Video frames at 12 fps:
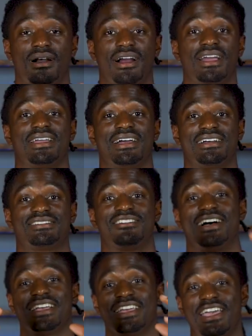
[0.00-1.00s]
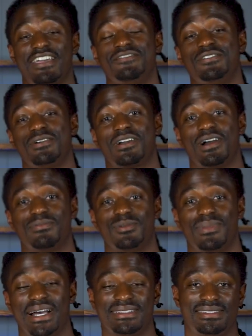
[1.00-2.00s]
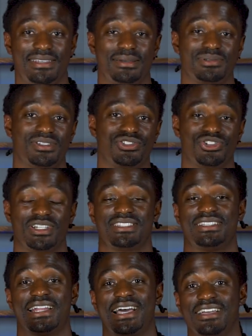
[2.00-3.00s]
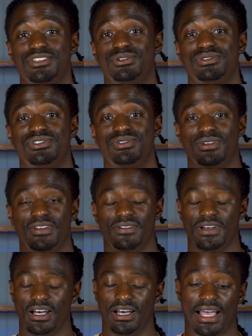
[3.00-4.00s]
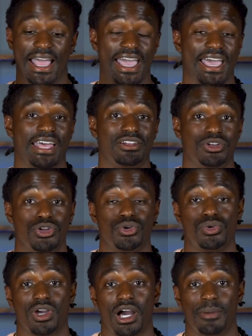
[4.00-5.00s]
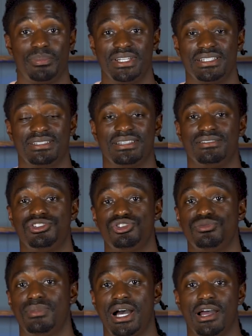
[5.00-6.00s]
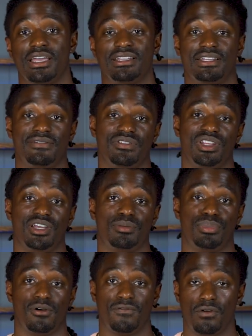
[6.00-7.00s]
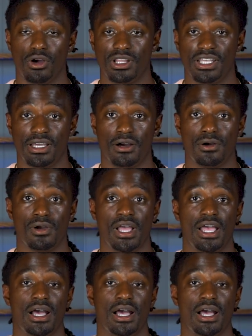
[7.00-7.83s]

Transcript: All right, guys, so I gave you a couple of my tips and tricks that I use to uh, add new companies into my dividend portfolio.